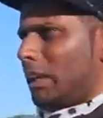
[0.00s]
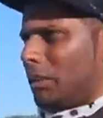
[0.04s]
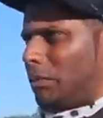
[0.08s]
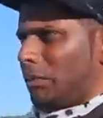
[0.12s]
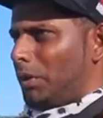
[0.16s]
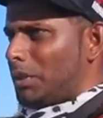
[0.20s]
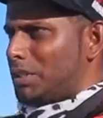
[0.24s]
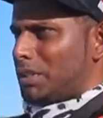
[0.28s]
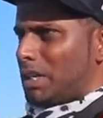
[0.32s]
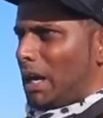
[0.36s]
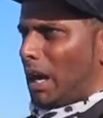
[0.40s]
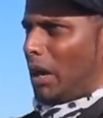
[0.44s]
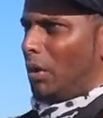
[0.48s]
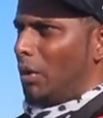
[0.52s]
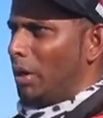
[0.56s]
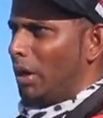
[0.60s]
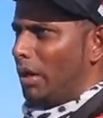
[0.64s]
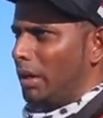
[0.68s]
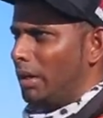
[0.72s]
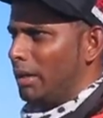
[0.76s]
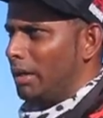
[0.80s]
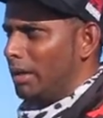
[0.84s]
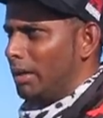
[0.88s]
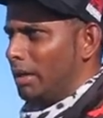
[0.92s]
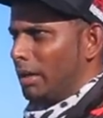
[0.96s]
his fish now.
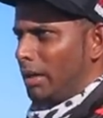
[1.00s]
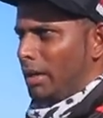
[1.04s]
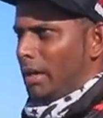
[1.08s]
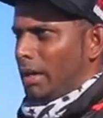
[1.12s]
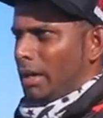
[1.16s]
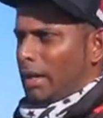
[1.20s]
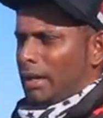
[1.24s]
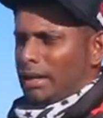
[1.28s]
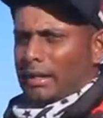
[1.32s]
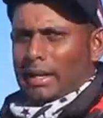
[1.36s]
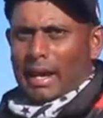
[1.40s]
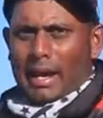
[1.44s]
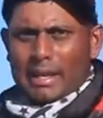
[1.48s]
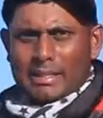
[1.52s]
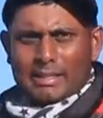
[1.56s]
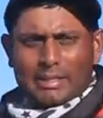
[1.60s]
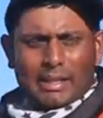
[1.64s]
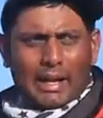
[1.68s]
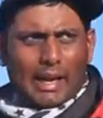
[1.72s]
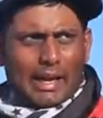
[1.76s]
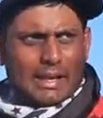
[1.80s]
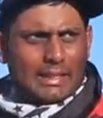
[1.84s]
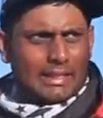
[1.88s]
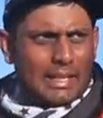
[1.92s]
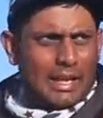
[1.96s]
Nice
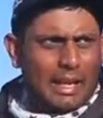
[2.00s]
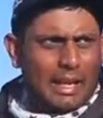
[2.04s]
graze.